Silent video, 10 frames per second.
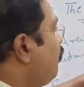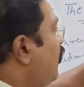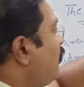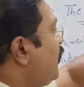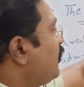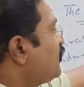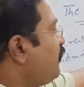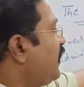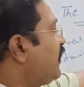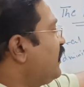and Bombay also
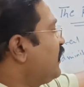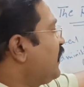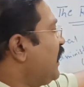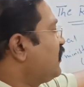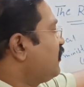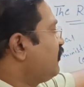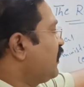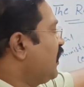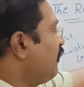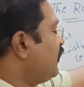went under the hands of
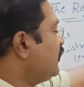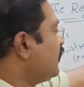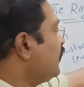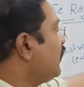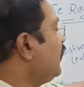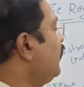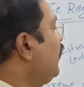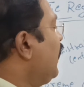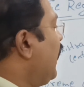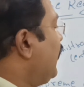the Governor General,
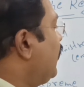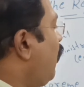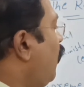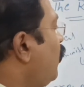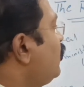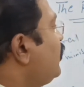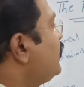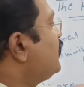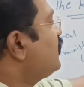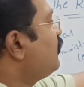and all the
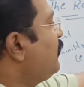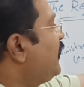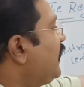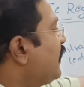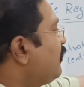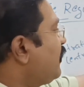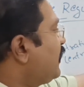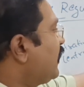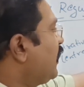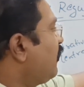decisions will be taken by
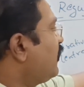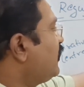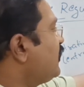the Governor